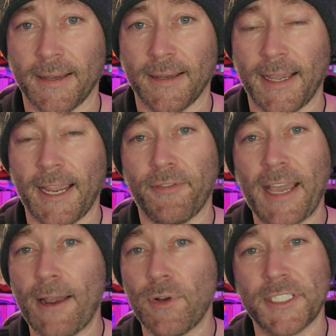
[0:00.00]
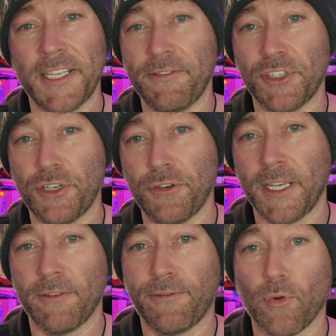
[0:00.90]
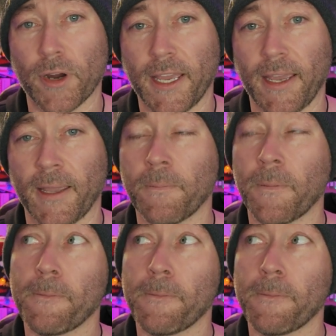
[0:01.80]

And that wasn't even shooting in 4K.